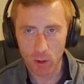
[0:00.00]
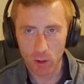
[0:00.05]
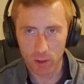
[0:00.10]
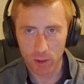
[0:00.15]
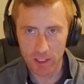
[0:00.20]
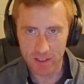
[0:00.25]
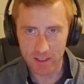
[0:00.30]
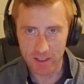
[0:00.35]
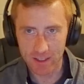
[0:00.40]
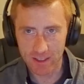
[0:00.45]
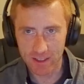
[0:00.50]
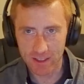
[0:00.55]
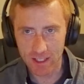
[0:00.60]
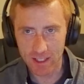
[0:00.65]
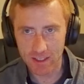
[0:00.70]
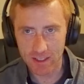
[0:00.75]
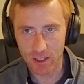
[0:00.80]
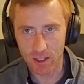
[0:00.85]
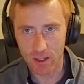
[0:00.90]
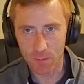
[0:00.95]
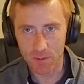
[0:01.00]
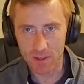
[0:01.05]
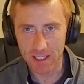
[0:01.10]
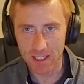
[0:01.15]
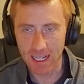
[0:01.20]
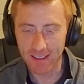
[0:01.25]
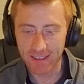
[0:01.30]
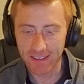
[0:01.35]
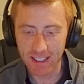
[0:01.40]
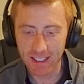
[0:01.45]
or is it systems? And
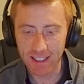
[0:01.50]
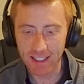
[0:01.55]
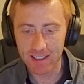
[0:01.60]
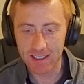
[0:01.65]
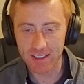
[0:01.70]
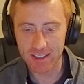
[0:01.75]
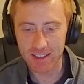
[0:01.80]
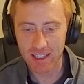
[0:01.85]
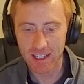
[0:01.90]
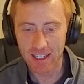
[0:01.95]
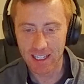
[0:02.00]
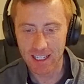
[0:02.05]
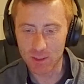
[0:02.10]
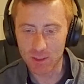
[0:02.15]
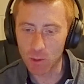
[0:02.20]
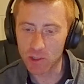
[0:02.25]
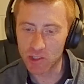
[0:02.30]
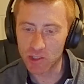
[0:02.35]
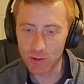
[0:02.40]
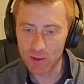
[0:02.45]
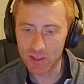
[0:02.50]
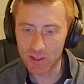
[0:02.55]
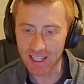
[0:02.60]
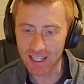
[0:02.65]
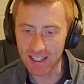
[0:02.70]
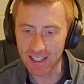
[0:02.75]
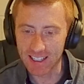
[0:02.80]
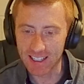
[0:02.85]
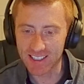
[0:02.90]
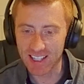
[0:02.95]
I think it's what you
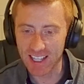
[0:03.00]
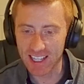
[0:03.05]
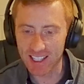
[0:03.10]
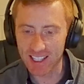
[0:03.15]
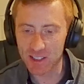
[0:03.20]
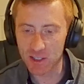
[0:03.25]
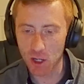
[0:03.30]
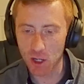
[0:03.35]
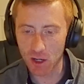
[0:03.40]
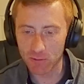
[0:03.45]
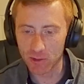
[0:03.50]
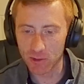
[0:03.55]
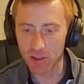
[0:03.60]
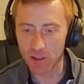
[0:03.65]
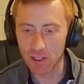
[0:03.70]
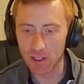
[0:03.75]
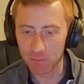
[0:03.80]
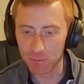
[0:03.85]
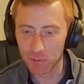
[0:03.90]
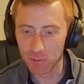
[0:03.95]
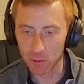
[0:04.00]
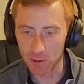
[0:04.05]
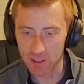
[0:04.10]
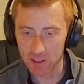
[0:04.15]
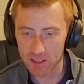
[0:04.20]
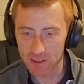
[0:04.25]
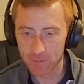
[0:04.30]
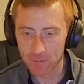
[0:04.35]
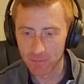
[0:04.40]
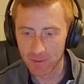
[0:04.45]
said. It's that softer
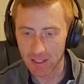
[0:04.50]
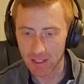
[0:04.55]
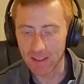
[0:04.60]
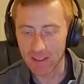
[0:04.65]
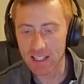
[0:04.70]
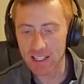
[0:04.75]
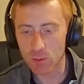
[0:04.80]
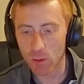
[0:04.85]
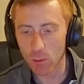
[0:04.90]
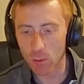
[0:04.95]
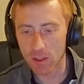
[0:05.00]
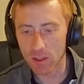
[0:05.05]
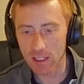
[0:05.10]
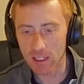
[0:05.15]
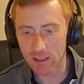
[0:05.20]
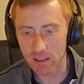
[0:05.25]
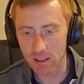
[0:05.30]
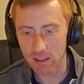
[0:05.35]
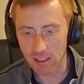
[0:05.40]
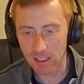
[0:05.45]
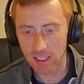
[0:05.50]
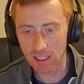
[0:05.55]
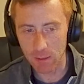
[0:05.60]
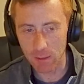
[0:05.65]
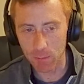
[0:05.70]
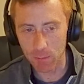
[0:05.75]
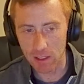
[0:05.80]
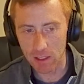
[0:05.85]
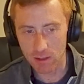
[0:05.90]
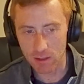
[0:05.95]
influence. And that's what we need to
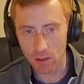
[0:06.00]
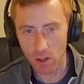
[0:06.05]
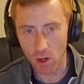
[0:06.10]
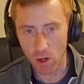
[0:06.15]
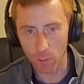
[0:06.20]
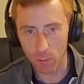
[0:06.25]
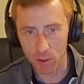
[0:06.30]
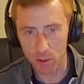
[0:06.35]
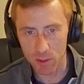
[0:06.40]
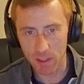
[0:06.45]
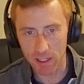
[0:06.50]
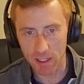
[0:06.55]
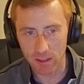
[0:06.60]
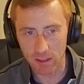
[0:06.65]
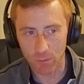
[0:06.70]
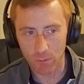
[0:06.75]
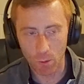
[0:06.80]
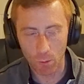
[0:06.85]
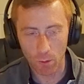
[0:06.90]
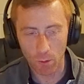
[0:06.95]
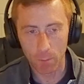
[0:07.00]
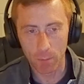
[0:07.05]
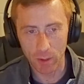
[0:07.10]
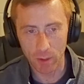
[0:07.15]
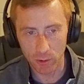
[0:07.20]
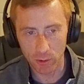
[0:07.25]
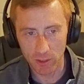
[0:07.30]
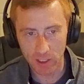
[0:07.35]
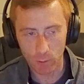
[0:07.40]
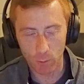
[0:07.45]
keep in our perspective when we're
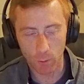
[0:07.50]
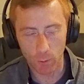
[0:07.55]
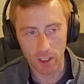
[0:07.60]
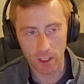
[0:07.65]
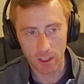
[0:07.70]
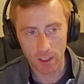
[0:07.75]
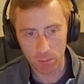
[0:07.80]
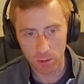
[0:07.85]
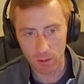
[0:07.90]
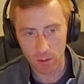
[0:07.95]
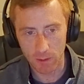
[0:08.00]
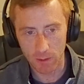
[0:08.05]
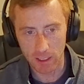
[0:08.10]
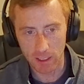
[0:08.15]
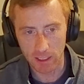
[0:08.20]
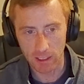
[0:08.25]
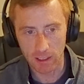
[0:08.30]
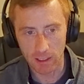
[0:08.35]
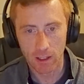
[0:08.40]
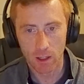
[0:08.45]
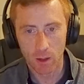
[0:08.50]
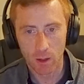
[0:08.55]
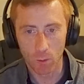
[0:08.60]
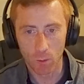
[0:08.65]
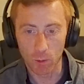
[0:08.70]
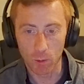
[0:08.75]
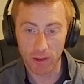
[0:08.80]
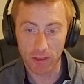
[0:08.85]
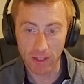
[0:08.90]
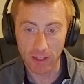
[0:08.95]
building, when we're implementing,
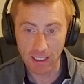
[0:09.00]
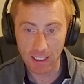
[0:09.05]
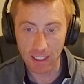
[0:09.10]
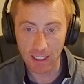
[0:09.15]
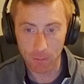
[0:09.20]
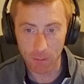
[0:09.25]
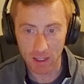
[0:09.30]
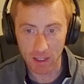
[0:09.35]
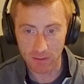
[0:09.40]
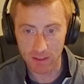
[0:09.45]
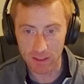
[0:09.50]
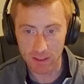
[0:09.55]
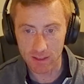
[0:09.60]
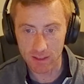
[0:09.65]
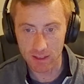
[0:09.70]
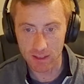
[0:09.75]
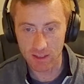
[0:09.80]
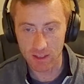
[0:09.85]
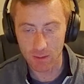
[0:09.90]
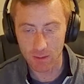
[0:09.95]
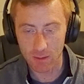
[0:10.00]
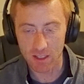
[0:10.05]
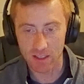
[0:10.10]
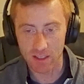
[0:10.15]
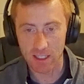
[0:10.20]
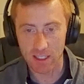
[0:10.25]
when we're thinking about these systems, is